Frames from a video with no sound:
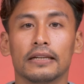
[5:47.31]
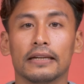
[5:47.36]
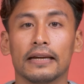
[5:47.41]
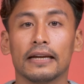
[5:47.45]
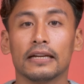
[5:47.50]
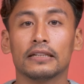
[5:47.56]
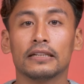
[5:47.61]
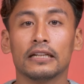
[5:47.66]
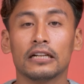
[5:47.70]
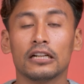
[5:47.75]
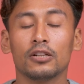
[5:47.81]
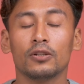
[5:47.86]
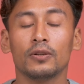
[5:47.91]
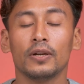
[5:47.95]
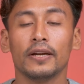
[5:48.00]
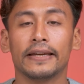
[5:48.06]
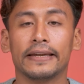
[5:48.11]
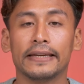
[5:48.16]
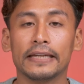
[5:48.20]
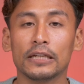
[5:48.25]
And now
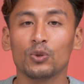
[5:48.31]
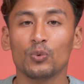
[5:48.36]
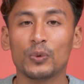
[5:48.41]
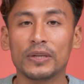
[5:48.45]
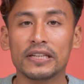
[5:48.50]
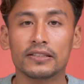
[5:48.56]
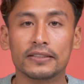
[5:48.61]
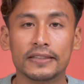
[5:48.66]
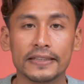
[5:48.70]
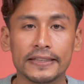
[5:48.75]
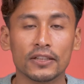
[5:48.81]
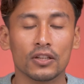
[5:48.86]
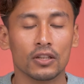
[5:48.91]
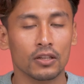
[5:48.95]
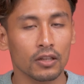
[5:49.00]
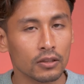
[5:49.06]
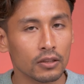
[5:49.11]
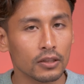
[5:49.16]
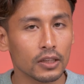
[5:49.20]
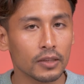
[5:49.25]
here we see
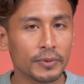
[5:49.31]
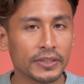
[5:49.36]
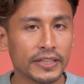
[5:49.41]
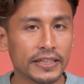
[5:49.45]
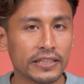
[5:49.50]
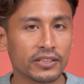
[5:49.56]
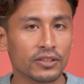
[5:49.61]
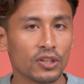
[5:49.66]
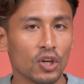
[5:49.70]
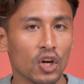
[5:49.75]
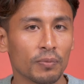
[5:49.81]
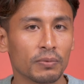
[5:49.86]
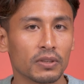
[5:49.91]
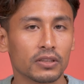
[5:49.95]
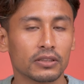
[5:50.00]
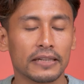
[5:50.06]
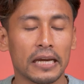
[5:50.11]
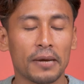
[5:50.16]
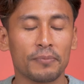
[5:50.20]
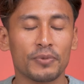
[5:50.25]
another limitation of the
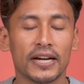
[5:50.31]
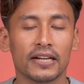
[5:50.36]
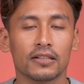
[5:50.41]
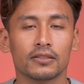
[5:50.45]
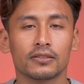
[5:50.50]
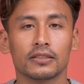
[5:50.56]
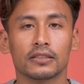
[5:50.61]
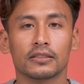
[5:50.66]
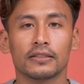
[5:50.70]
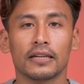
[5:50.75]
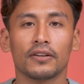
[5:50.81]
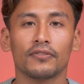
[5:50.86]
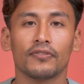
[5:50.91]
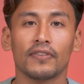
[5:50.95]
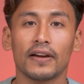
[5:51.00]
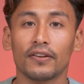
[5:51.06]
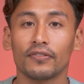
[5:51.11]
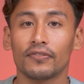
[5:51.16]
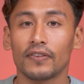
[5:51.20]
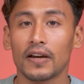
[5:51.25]
Snapdragon
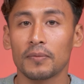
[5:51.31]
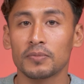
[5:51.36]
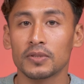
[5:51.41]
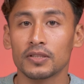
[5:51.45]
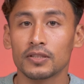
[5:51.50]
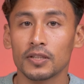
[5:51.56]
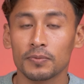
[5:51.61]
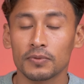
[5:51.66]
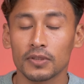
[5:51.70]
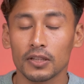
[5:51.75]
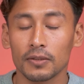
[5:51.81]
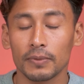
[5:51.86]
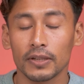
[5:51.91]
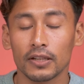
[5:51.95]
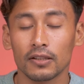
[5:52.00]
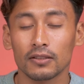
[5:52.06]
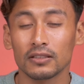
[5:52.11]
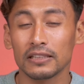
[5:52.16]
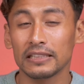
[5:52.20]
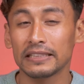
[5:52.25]
695 5G chipset,
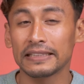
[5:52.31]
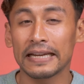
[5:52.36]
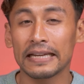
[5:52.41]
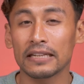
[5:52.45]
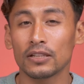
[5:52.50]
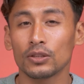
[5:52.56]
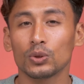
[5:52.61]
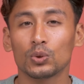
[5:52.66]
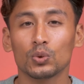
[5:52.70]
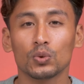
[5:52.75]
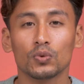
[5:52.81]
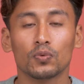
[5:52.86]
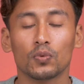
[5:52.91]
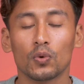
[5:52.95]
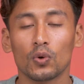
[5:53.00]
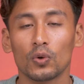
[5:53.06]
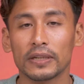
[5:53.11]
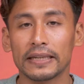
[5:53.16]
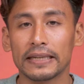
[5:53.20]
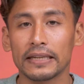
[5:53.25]
because it cannot do
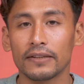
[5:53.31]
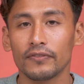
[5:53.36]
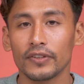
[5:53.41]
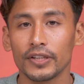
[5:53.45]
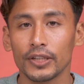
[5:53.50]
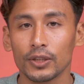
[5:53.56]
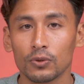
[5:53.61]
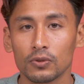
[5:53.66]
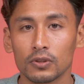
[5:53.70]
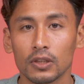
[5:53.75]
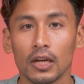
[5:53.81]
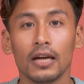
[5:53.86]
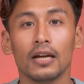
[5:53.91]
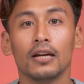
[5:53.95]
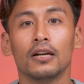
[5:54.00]
4K videos,